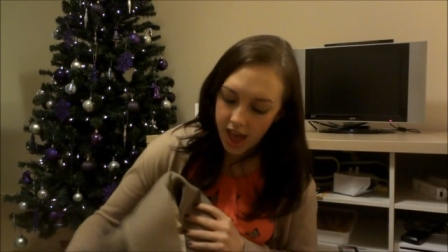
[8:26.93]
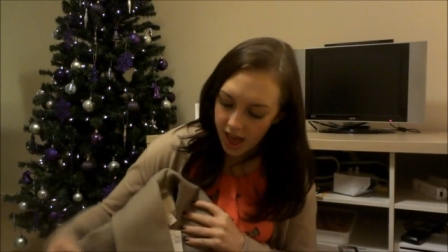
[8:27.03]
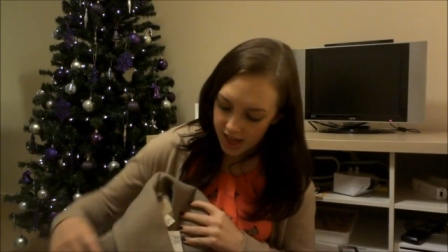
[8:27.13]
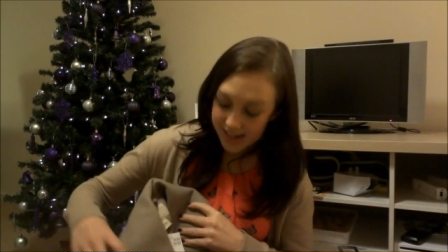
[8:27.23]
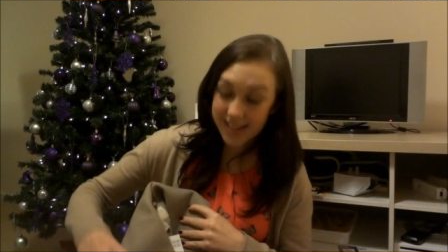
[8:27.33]

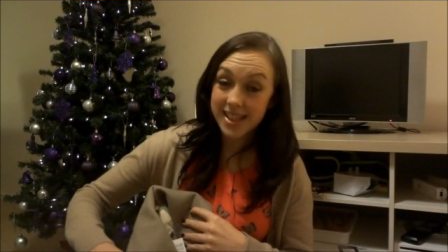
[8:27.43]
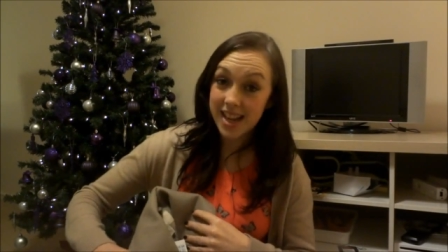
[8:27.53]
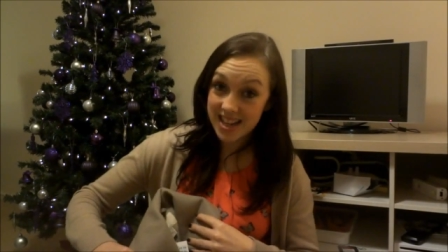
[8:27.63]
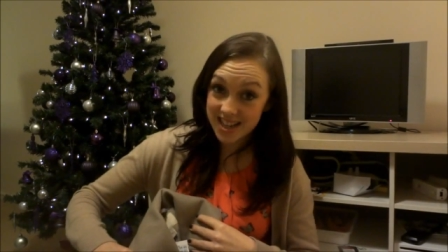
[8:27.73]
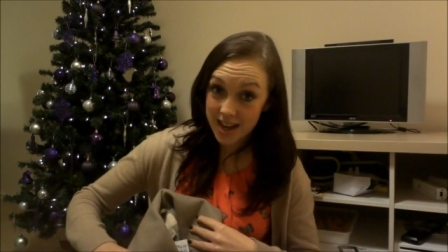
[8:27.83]
And it's
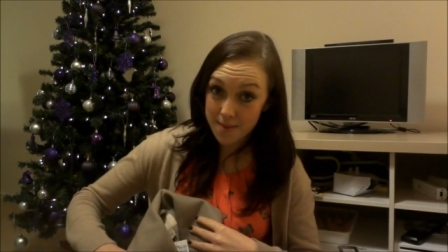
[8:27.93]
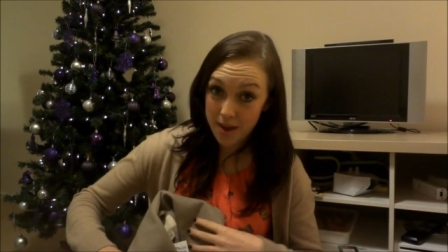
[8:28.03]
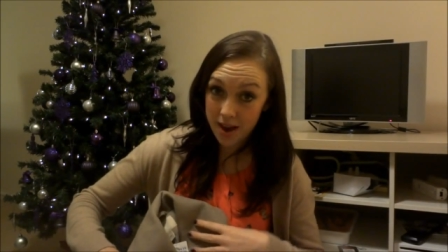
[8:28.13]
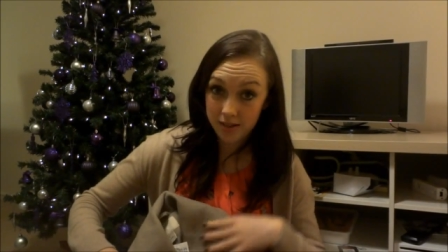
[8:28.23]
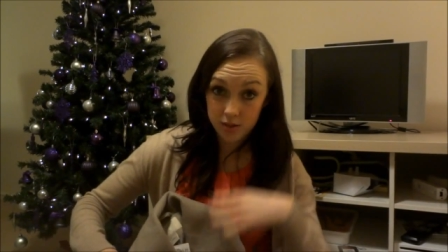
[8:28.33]
£99,
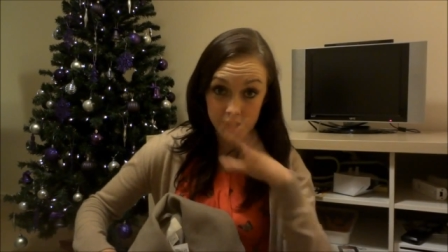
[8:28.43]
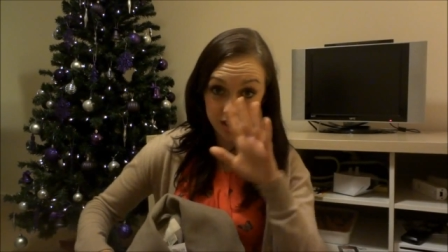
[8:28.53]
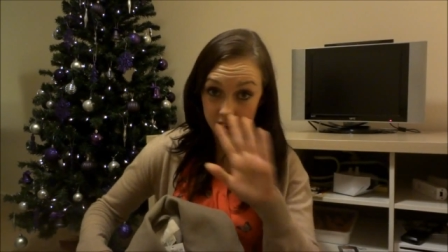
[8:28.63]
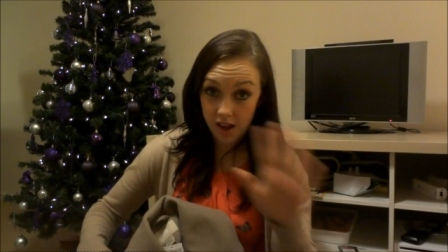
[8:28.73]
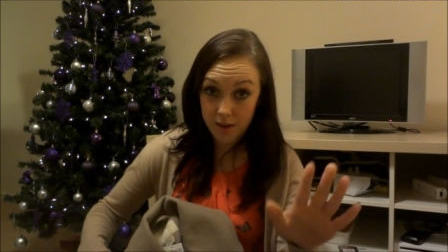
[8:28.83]
which is
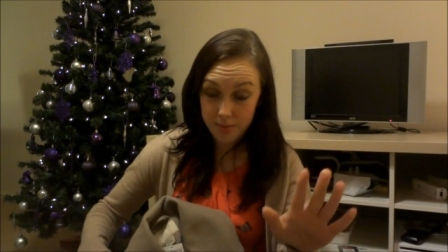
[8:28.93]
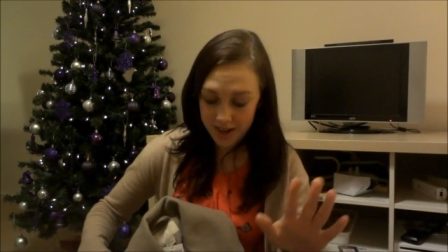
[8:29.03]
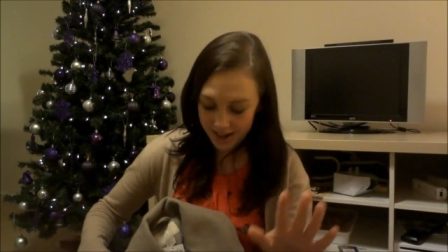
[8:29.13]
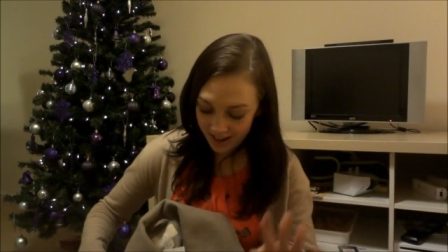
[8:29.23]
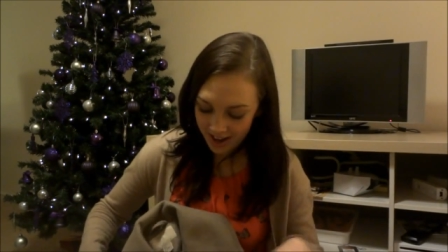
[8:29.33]
a lot of
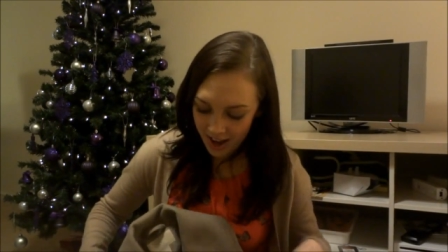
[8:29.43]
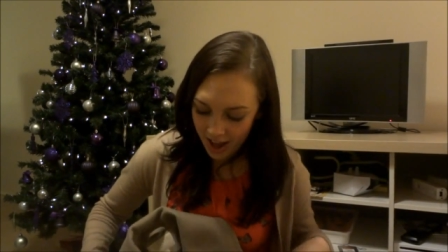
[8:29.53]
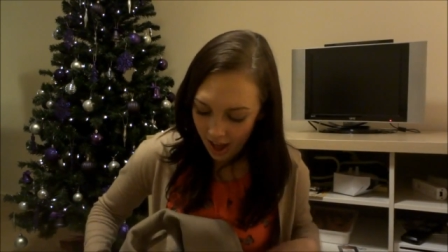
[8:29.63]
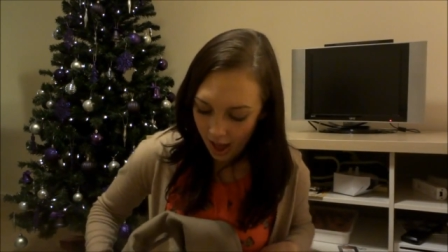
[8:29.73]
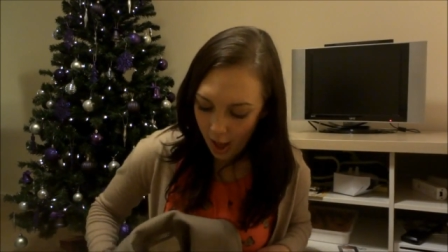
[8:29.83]
money,
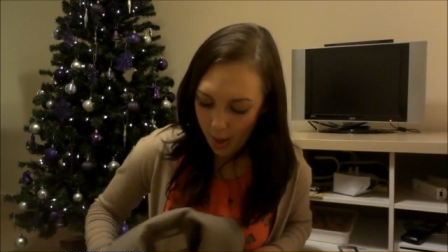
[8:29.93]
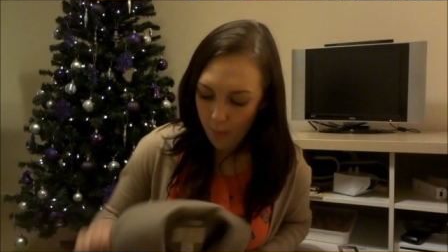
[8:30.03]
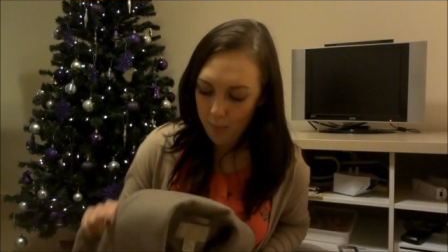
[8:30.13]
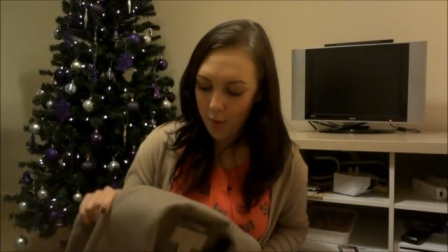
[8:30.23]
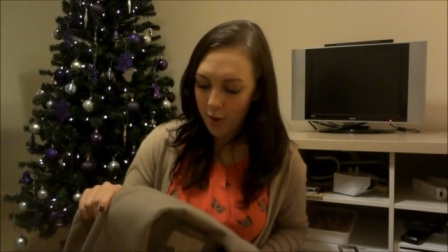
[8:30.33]

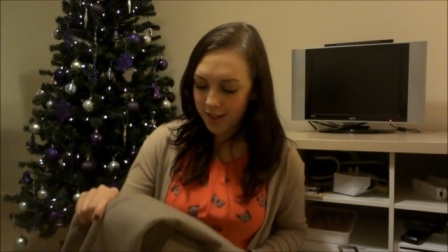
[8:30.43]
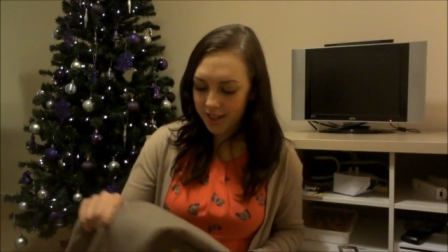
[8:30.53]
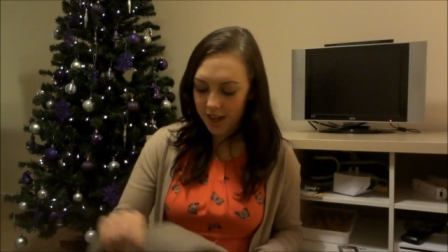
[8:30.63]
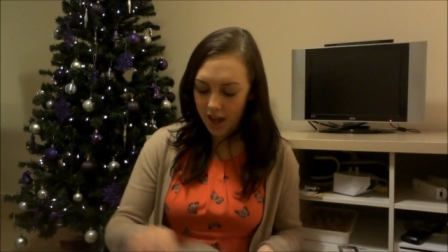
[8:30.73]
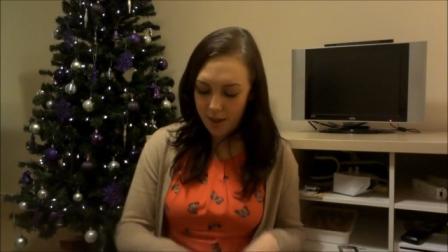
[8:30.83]
but
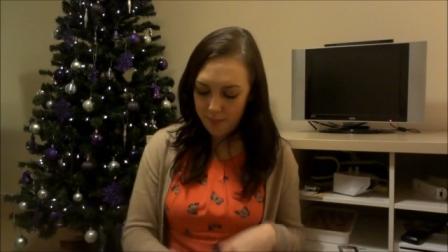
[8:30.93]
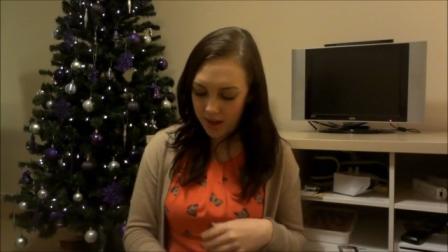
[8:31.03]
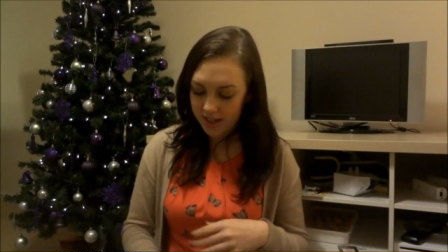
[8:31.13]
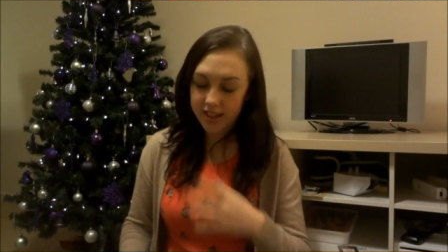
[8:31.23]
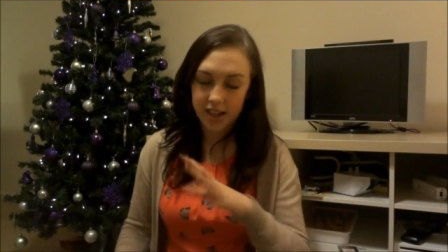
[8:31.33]
as
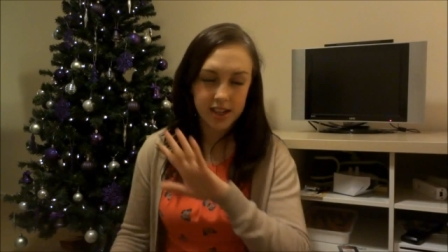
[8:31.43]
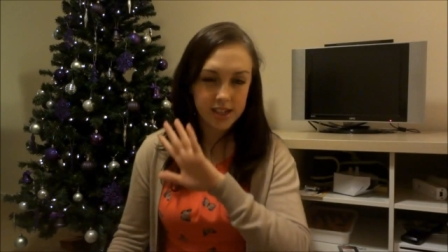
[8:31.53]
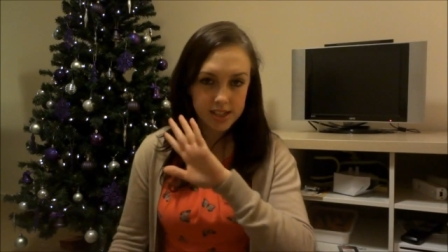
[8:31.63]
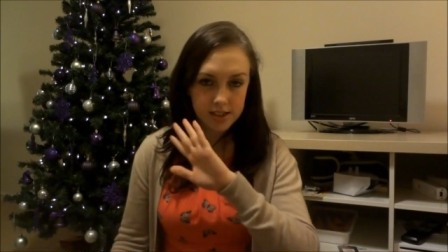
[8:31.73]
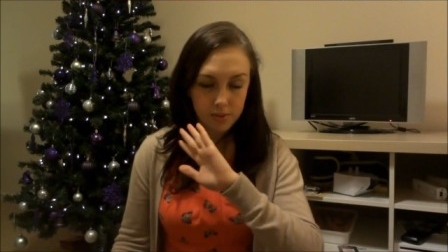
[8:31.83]
I said,
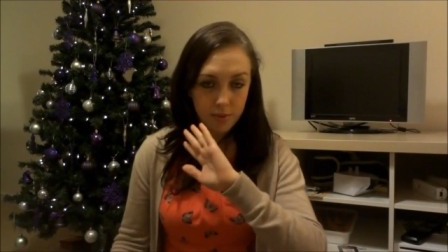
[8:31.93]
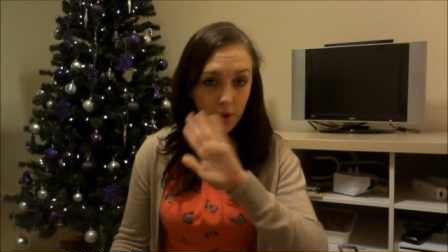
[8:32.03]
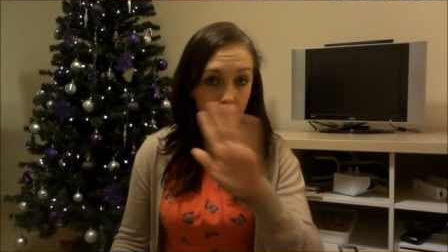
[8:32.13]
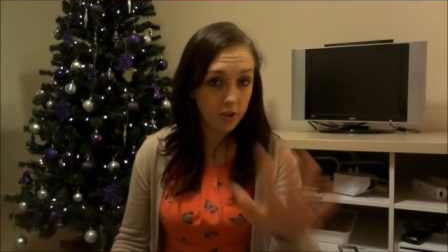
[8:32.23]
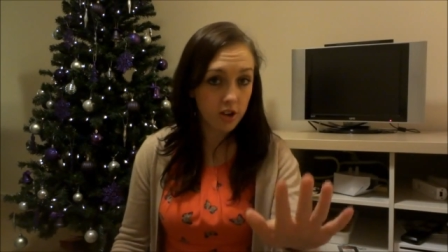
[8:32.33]

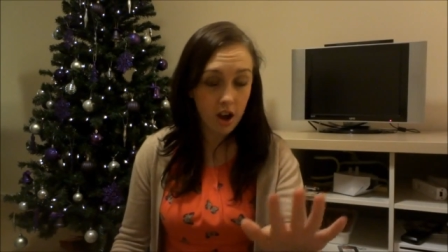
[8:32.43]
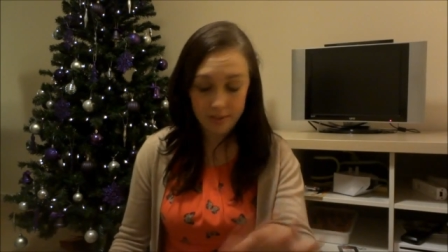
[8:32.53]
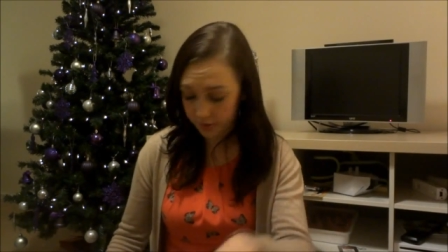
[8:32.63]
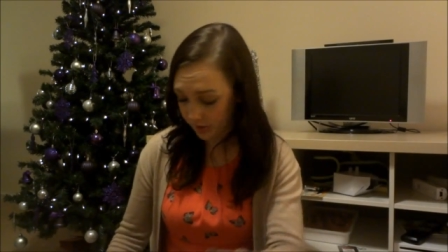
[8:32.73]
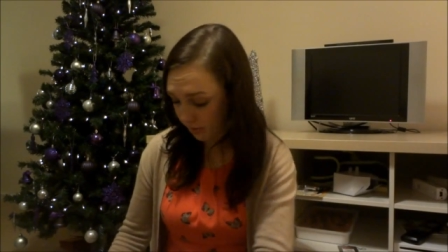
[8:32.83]
I've gone
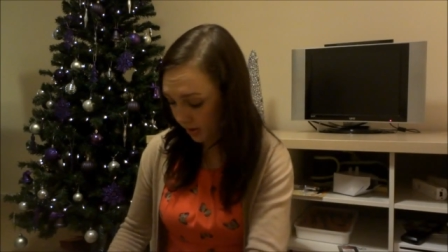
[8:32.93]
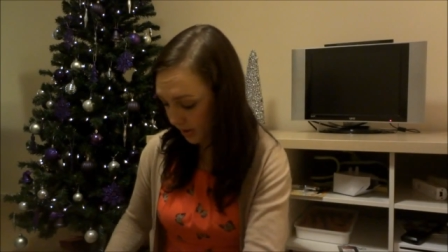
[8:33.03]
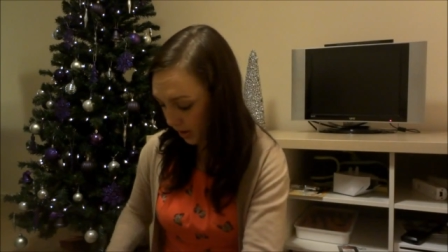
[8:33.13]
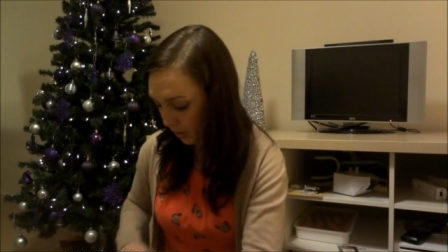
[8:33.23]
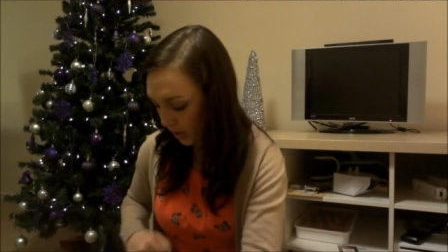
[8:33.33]
hard for someone,
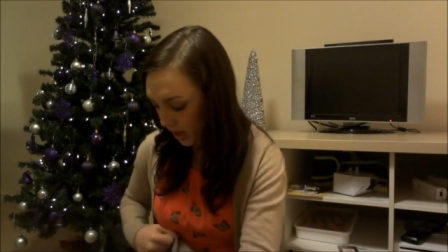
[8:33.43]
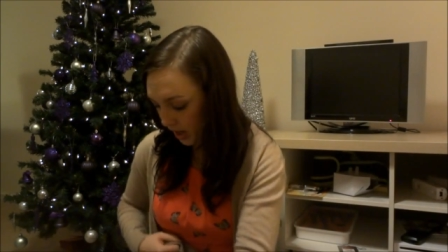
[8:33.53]
so